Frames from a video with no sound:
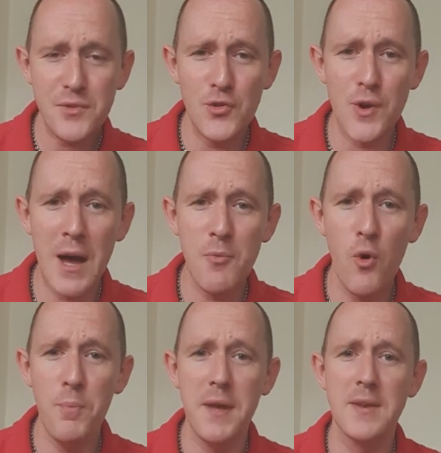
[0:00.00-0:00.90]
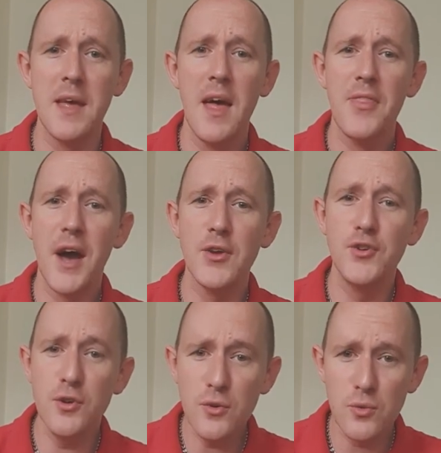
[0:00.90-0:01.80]
So I'm hoping that
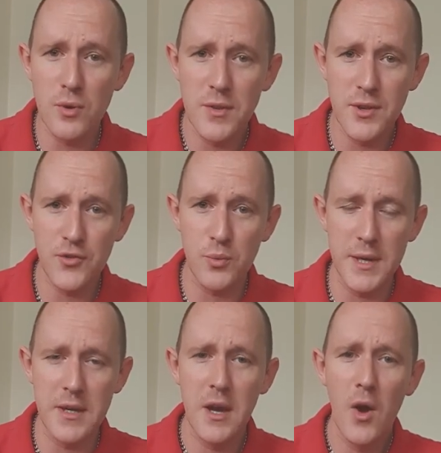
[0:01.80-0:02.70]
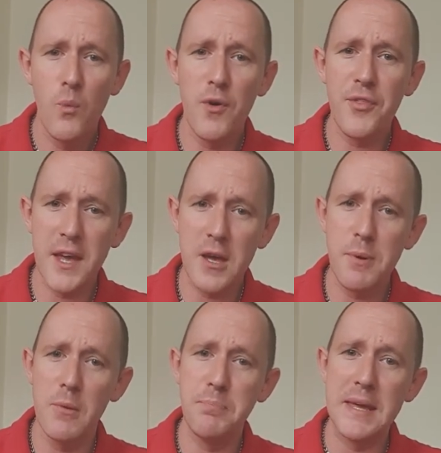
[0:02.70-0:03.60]
you this week will think
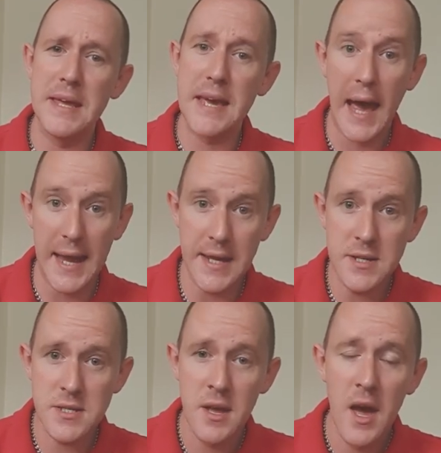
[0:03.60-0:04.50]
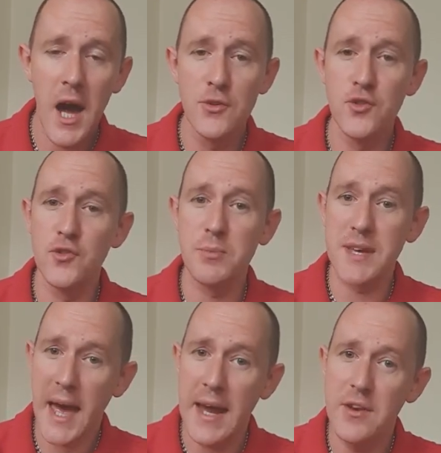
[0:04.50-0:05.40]
about being kind and doing some
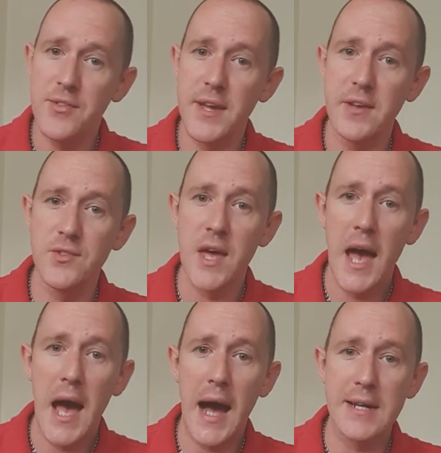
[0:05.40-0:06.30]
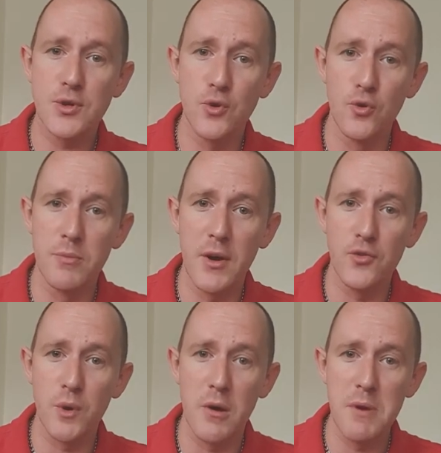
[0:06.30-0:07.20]
kind things at home as well.